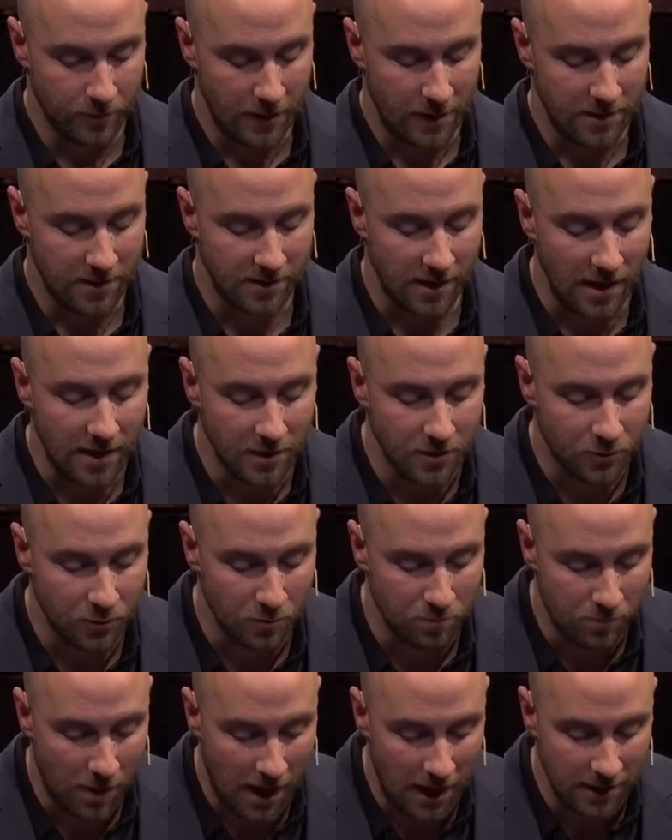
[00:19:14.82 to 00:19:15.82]
Silence
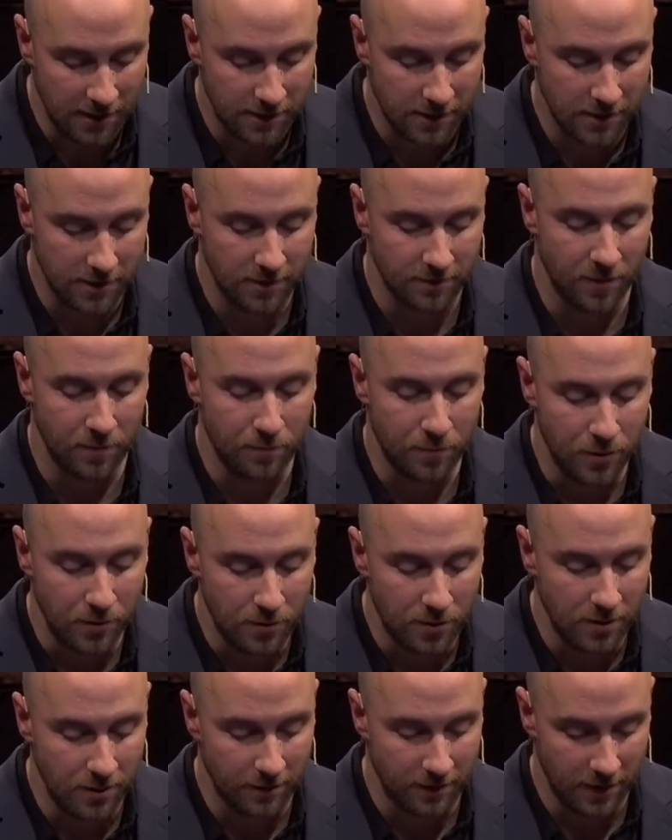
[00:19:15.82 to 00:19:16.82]
reminds us of the
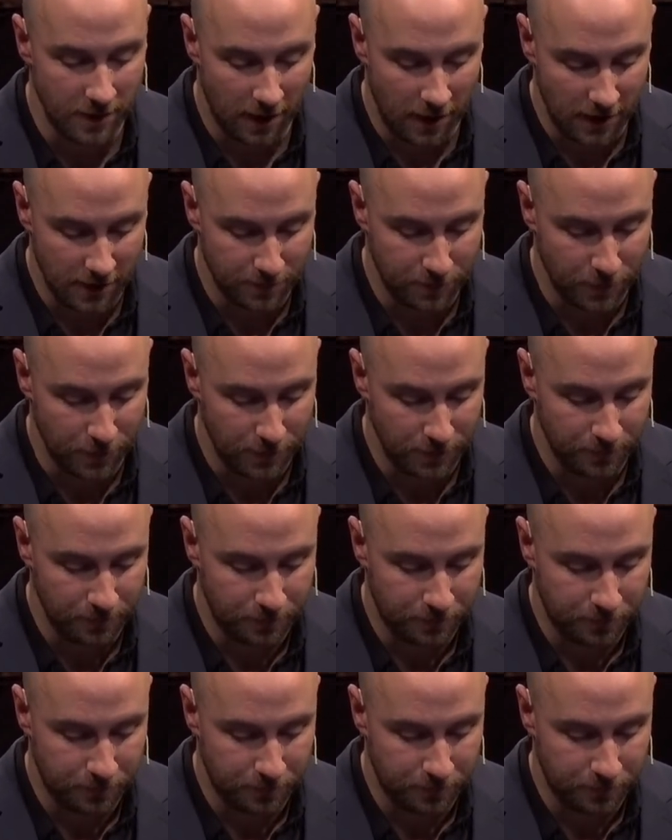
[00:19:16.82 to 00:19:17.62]
beauty of the gospel.